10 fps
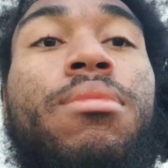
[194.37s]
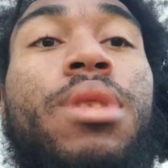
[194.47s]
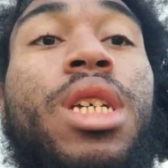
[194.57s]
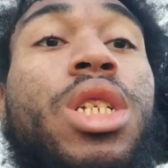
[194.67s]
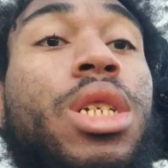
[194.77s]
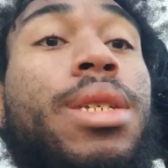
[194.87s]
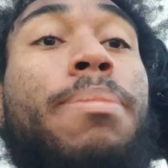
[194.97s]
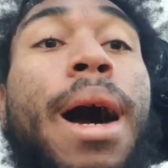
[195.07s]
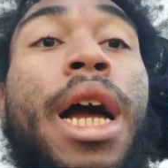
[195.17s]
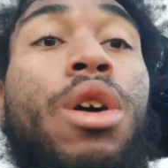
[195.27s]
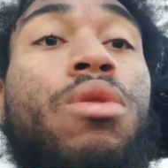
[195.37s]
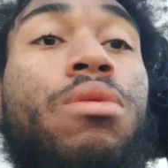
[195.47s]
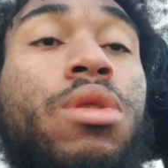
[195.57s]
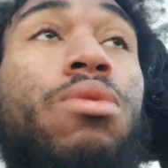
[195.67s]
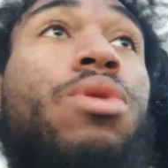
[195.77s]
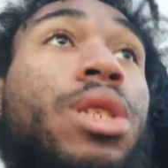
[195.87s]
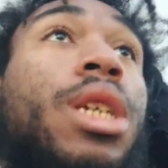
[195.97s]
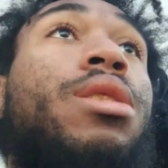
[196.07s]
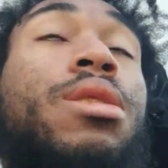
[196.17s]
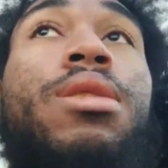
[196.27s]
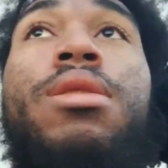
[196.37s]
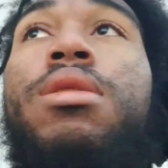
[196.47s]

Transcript: is just my own two cents.